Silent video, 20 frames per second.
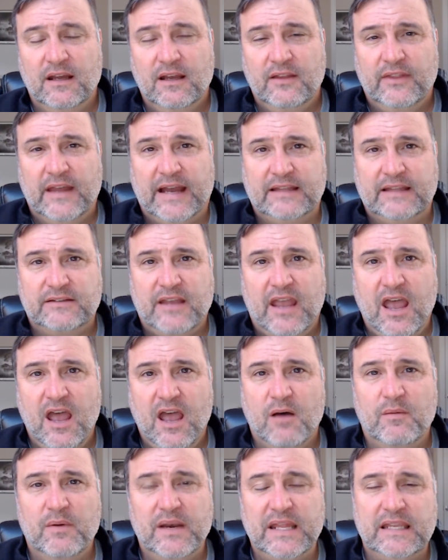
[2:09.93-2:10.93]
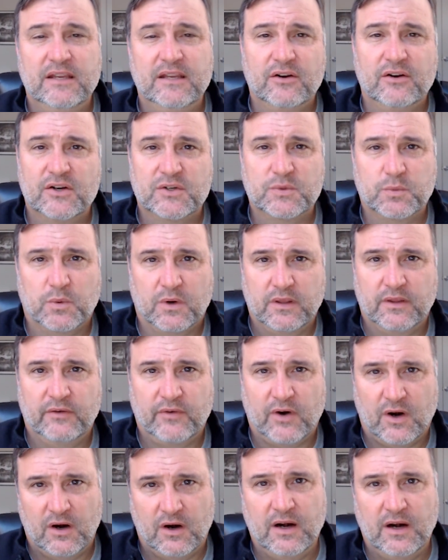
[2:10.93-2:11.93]
that's how many years worth of
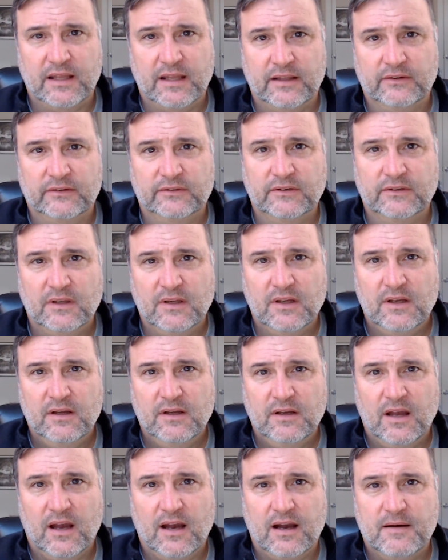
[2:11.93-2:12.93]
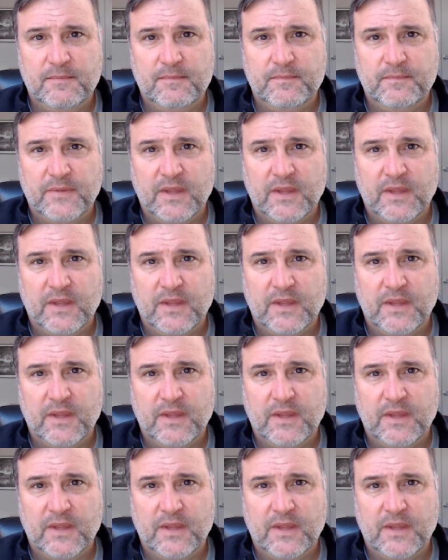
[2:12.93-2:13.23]
earnings um,